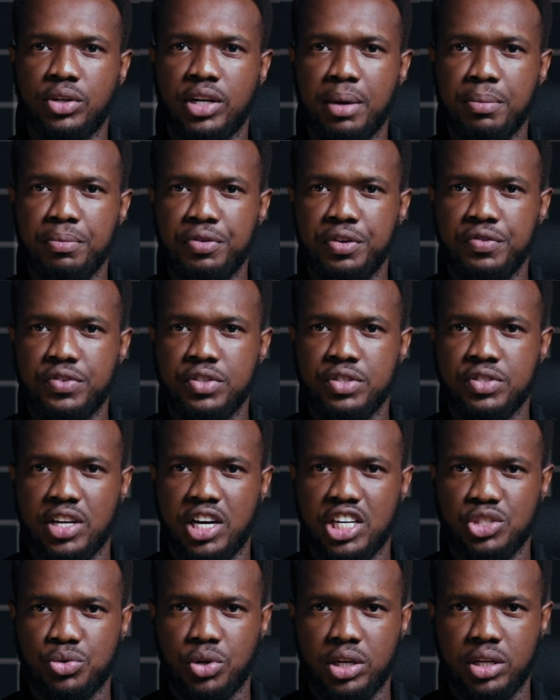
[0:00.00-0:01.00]
M50 is
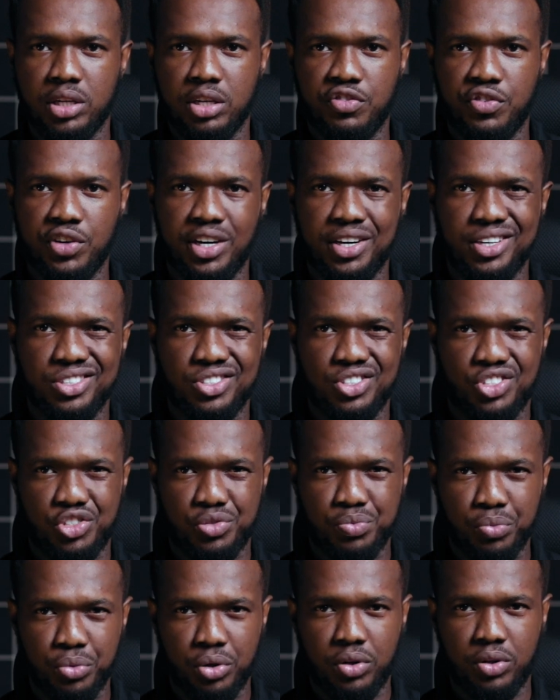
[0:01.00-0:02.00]
actually a very
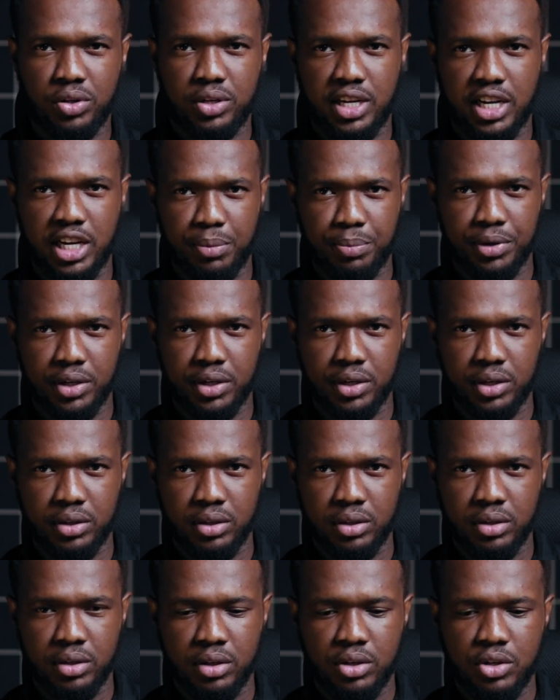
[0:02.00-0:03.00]
small camera,
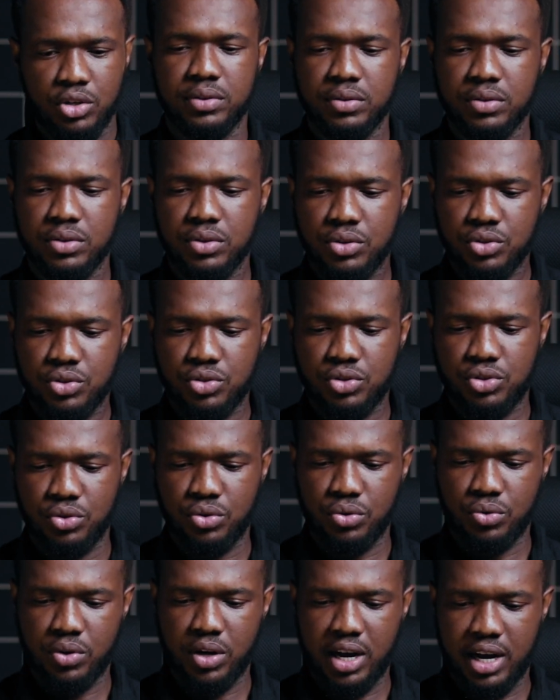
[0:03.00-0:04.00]

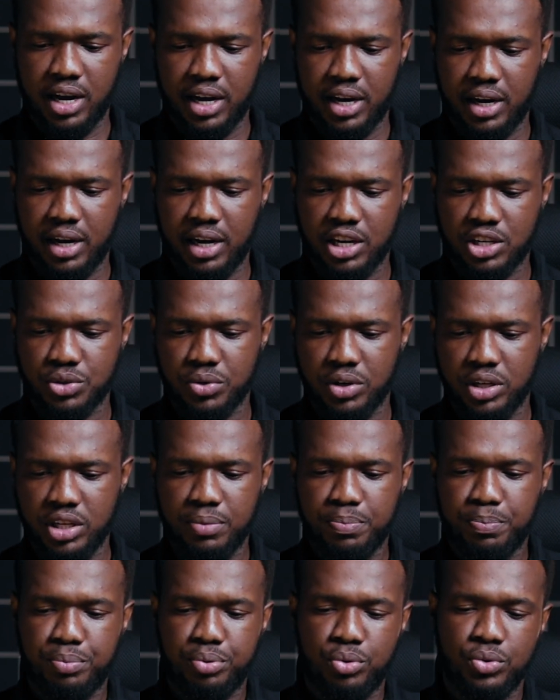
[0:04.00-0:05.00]
so I actually
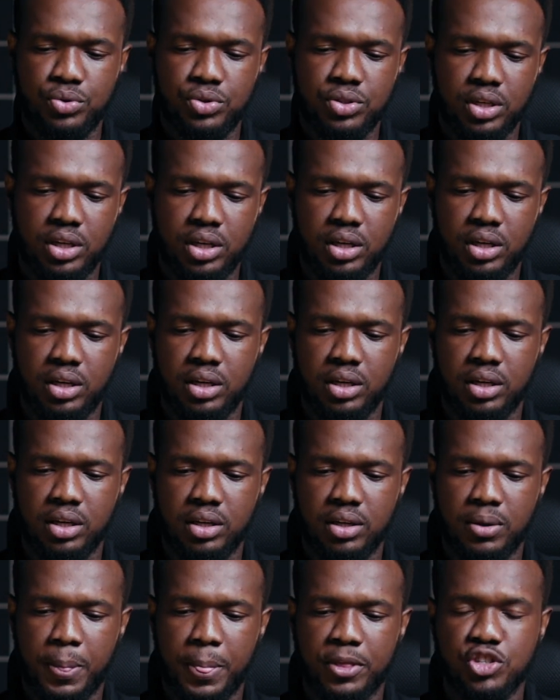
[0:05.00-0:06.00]
put a
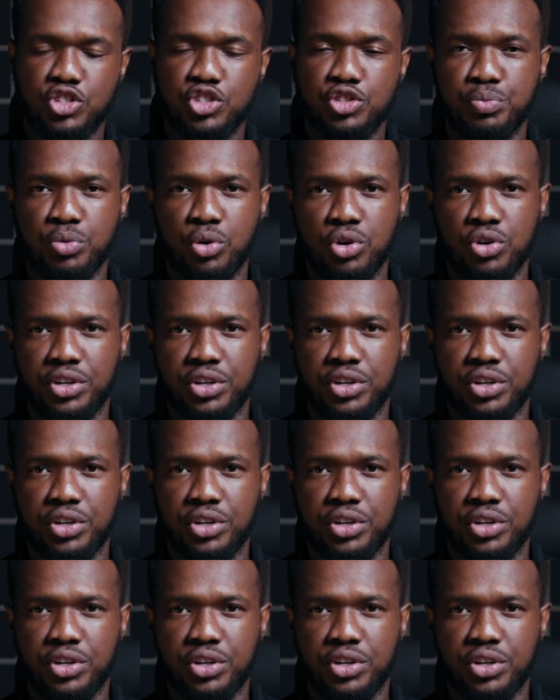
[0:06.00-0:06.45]
small